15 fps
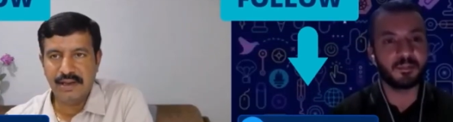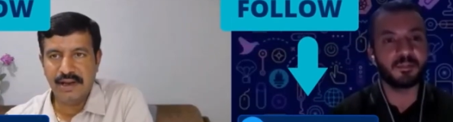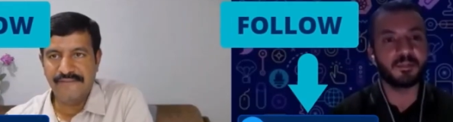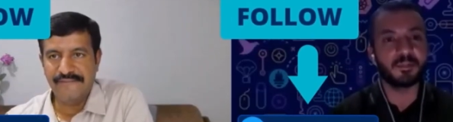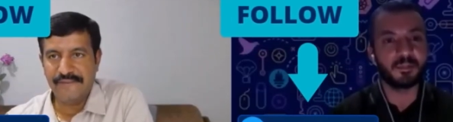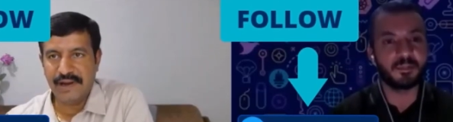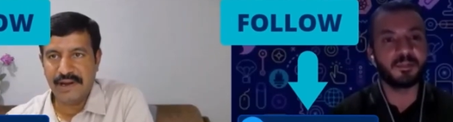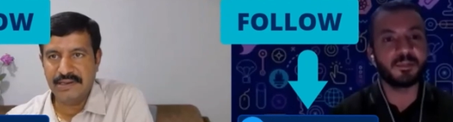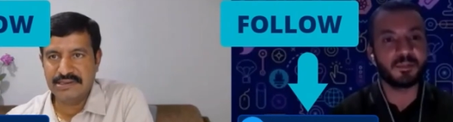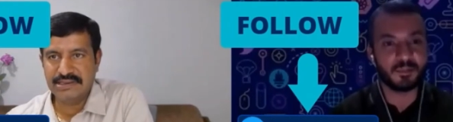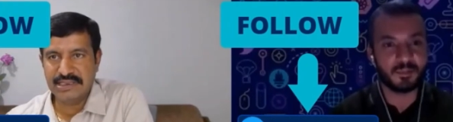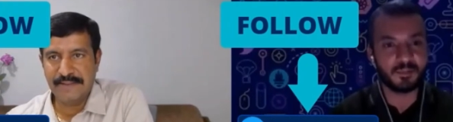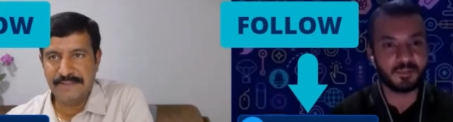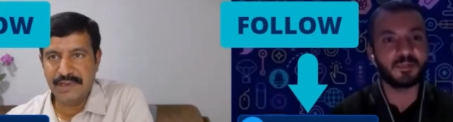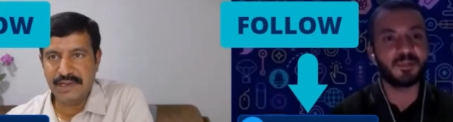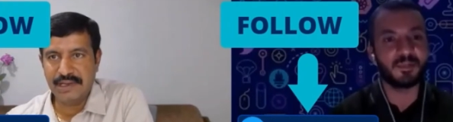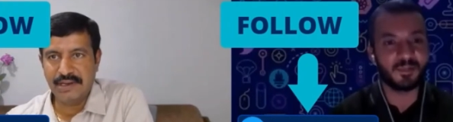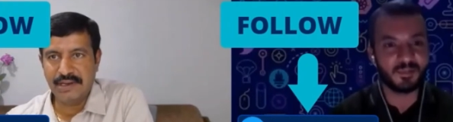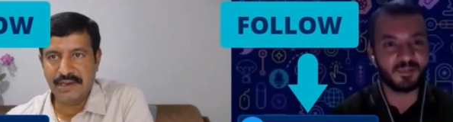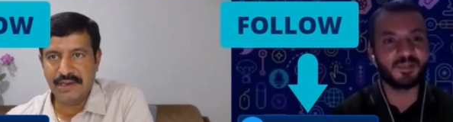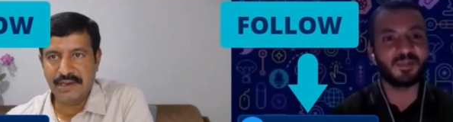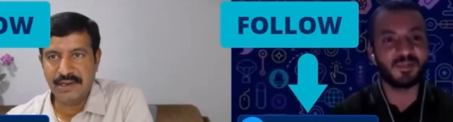Speaker 1: afraid,
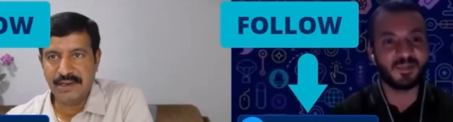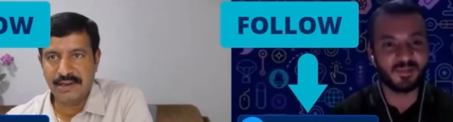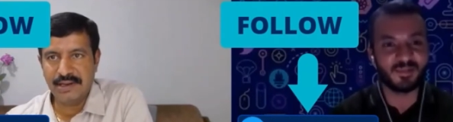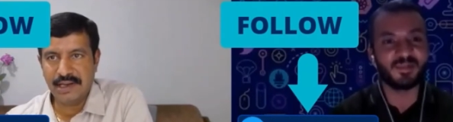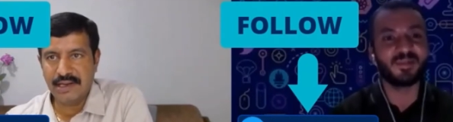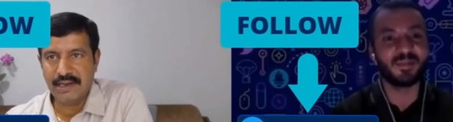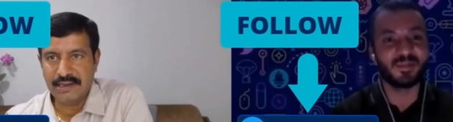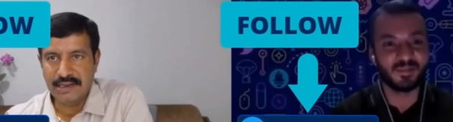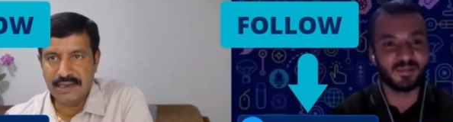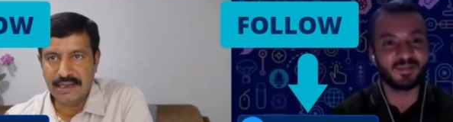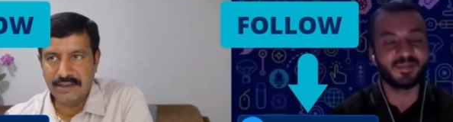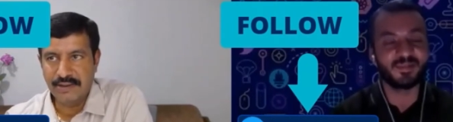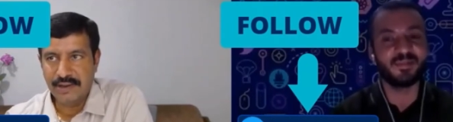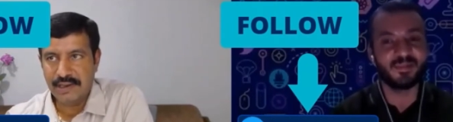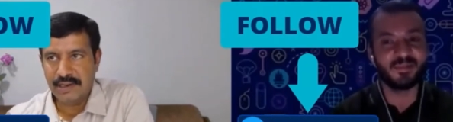skeptical. Can I really do it?